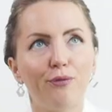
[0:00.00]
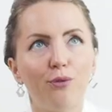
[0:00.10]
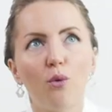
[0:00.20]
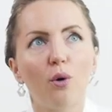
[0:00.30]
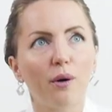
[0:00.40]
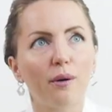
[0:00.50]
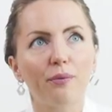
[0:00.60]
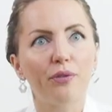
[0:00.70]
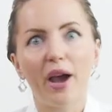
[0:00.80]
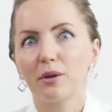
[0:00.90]

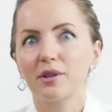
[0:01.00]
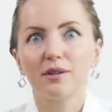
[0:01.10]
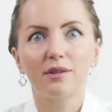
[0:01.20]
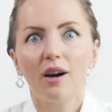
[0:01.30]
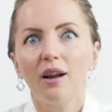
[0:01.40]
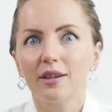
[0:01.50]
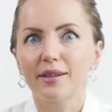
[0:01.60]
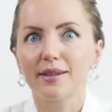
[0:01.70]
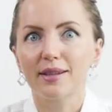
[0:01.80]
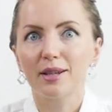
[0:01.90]

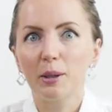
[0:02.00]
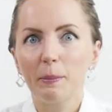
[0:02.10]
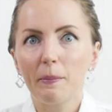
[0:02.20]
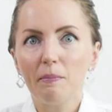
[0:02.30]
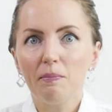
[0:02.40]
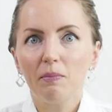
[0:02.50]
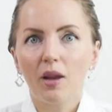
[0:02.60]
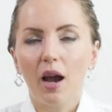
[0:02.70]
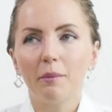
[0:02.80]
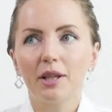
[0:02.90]
$4,000.
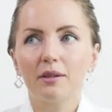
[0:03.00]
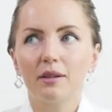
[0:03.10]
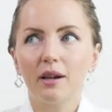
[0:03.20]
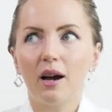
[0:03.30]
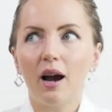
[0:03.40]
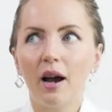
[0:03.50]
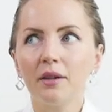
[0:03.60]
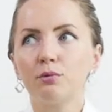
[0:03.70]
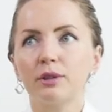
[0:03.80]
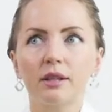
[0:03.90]
I mean, I
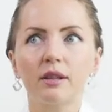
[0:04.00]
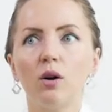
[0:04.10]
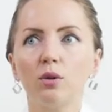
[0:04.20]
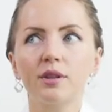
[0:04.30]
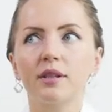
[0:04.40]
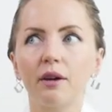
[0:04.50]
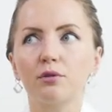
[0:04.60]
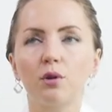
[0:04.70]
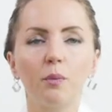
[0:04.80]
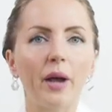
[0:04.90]
resold
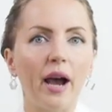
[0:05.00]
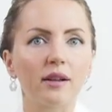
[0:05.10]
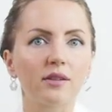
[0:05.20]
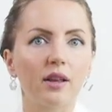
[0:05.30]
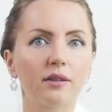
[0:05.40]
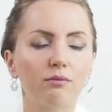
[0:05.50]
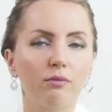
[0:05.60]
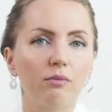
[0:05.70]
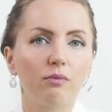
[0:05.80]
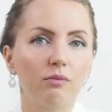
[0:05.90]
several bags that
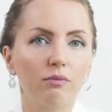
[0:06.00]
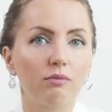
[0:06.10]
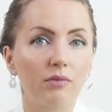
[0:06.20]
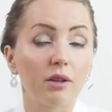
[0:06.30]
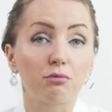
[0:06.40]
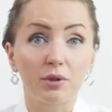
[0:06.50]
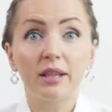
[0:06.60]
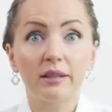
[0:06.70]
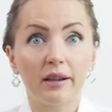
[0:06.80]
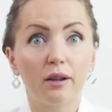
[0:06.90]
that
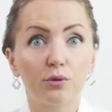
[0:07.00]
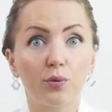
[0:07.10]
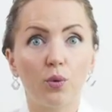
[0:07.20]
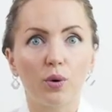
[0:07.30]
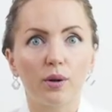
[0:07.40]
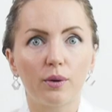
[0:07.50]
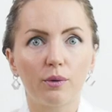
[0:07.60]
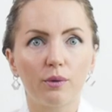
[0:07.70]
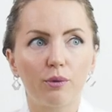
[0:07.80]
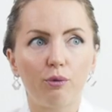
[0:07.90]
retailed for
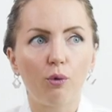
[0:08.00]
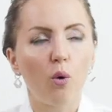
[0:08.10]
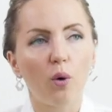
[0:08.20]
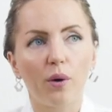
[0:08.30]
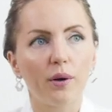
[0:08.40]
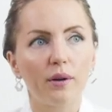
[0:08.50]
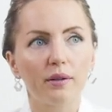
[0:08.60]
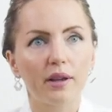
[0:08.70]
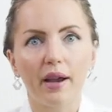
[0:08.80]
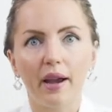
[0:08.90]

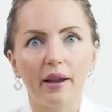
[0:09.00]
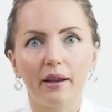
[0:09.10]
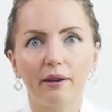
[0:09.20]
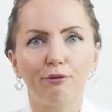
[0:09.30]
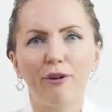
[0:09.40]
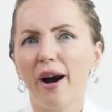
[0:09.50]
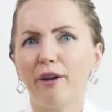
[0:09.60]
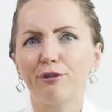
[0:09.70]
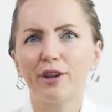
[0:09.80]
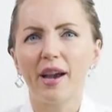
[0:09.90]
4K,
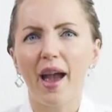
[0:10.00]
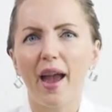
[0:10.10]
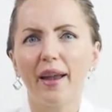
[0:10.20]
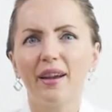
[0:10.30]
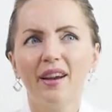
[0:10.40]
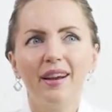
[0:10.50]
5K,